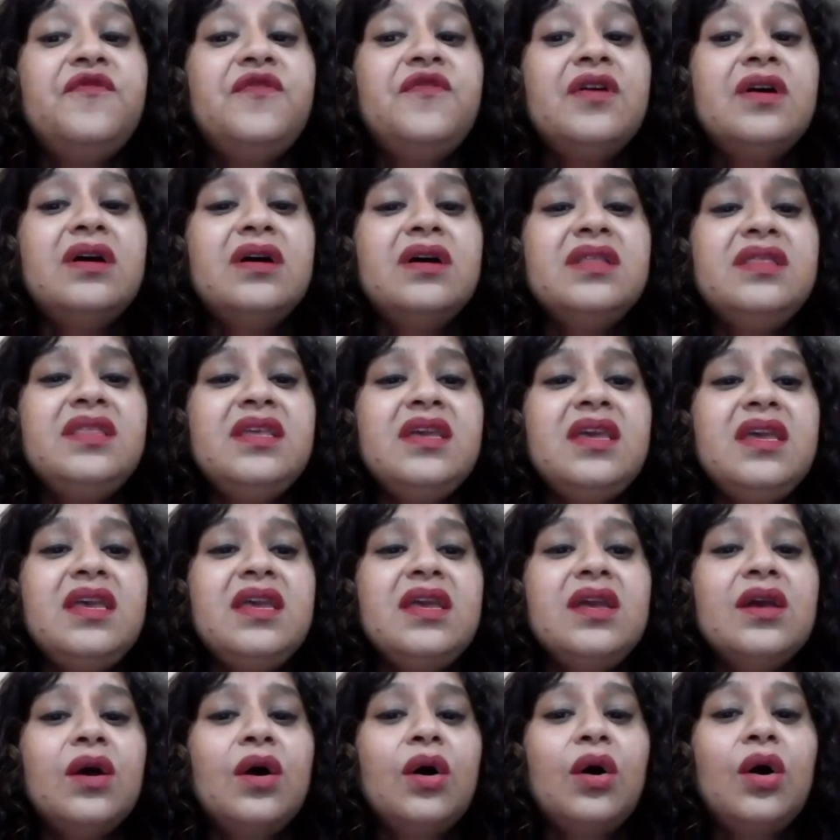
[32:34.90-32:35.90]

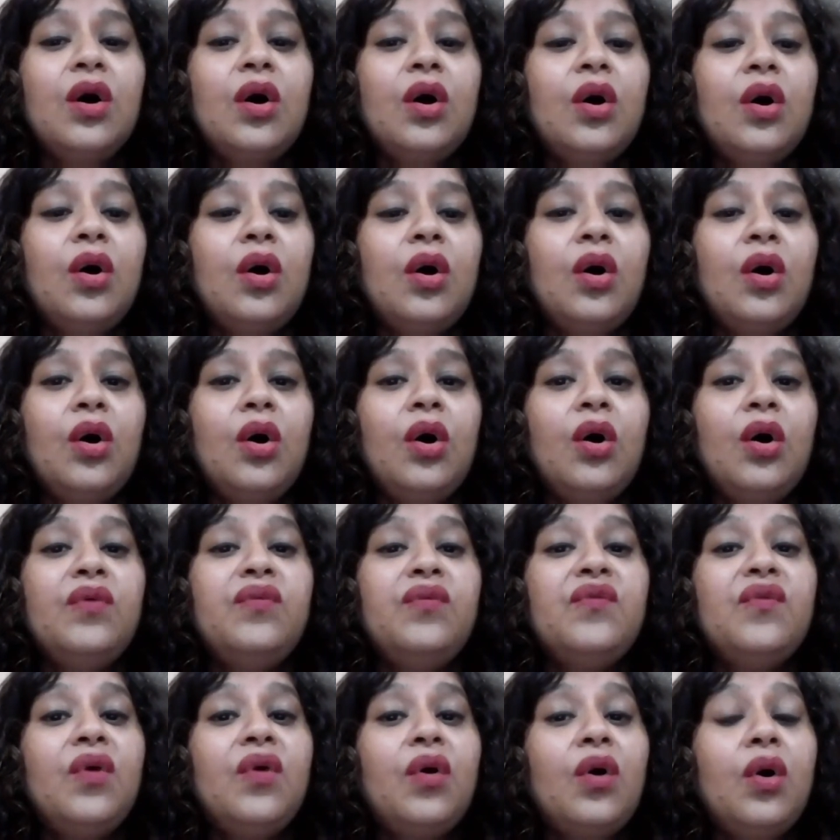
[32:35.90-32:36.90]
worthy
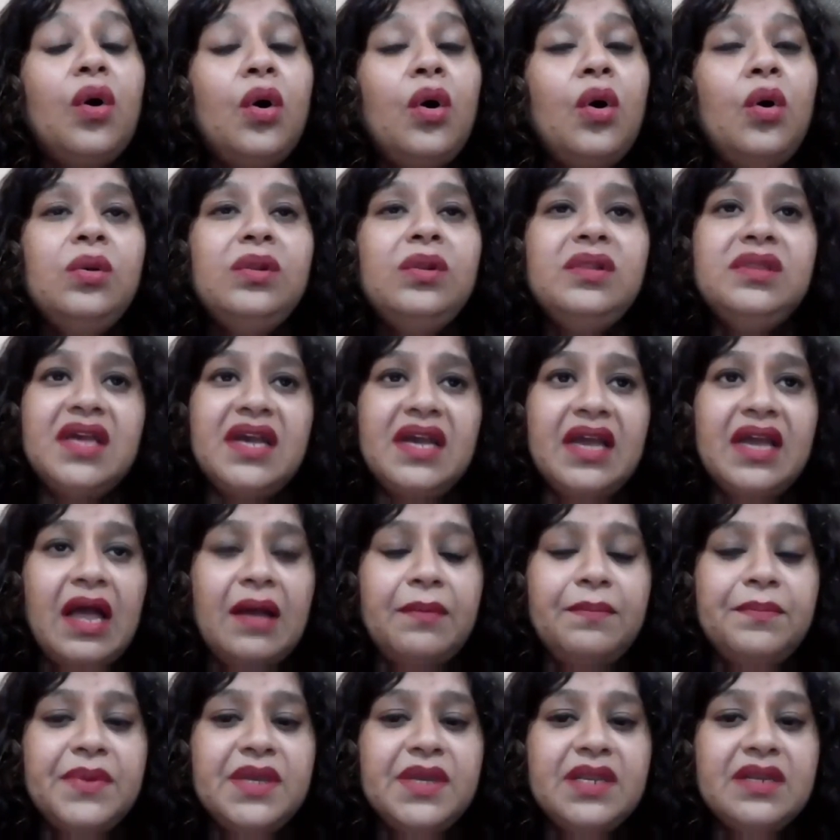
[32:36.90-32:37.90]
of all the
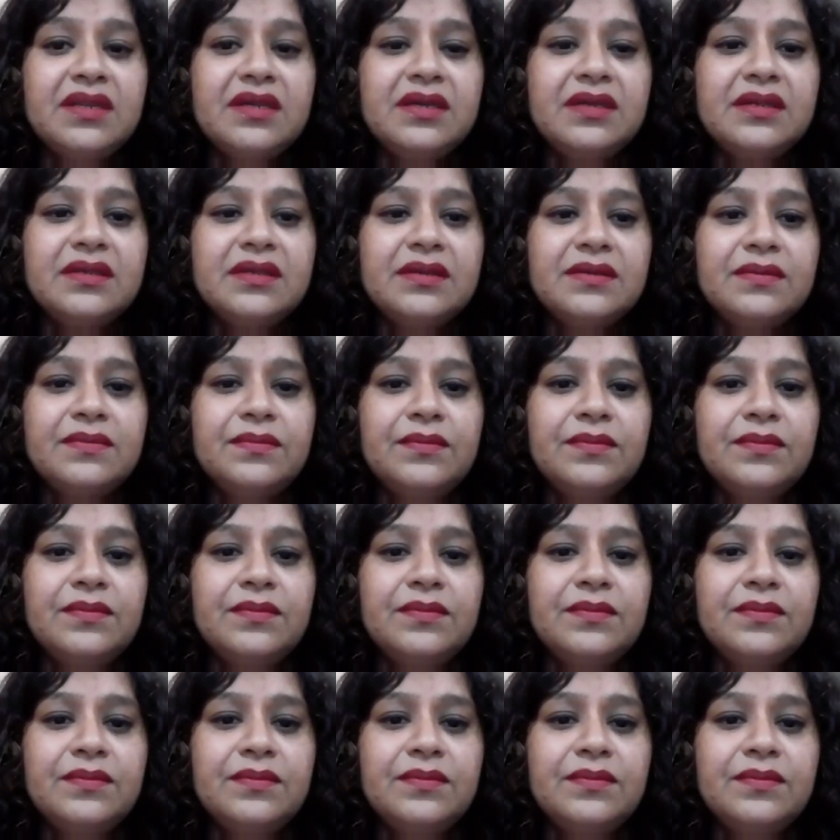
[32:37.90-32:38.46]
happiness.